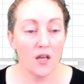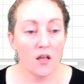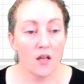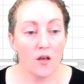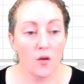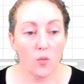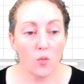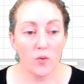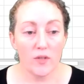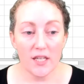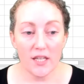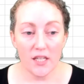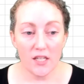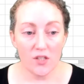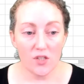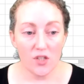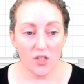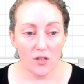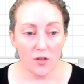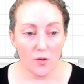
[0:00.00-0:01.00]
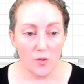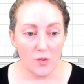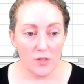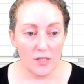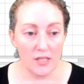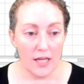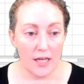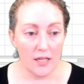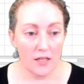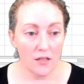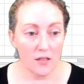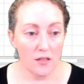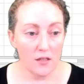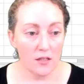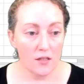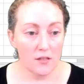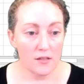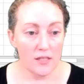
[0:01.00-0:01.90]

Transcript: Within each of those then, you'll